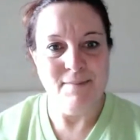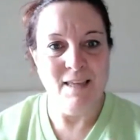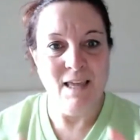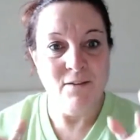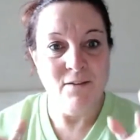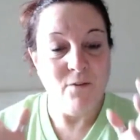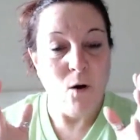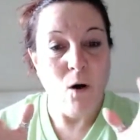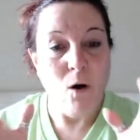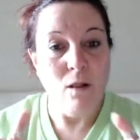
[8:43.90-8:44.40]

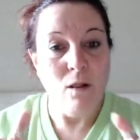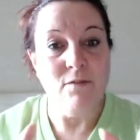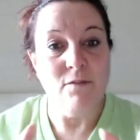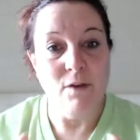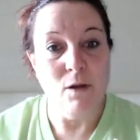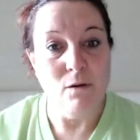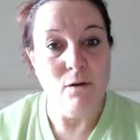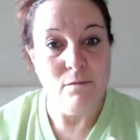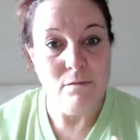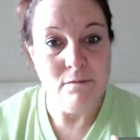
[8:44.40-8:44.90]
give all
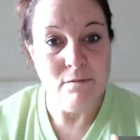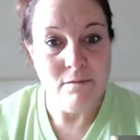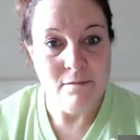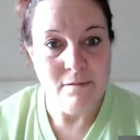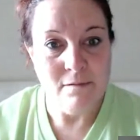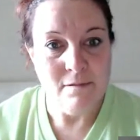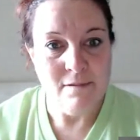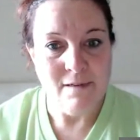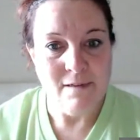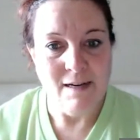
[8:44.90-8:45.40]
of you
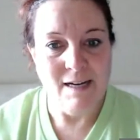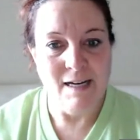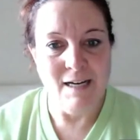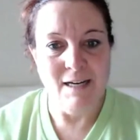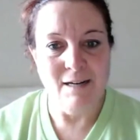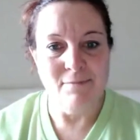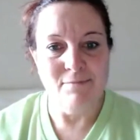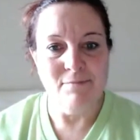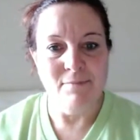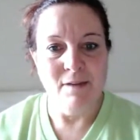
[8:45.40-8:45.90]

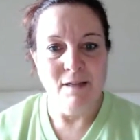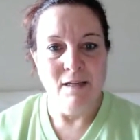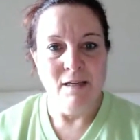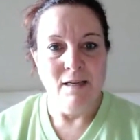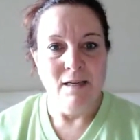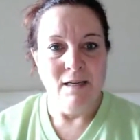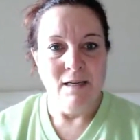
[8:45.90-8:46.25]
in